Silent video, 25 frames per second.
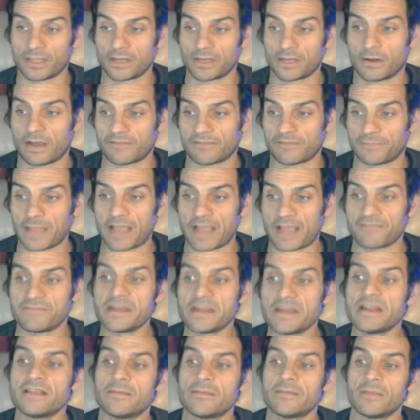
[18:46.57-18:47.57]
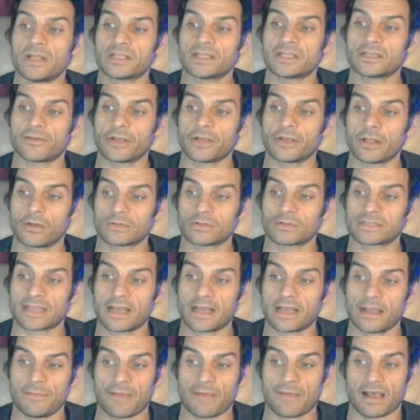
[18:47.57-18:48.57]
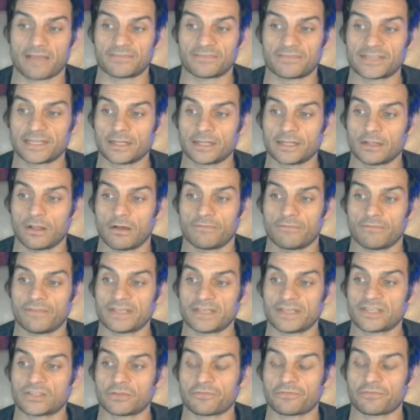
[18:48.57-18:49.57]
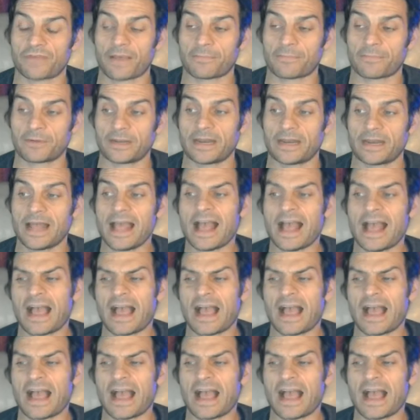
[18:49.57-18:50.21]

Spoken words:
You know, I've been in the military a long time. I've seen a lot of this stuff happening.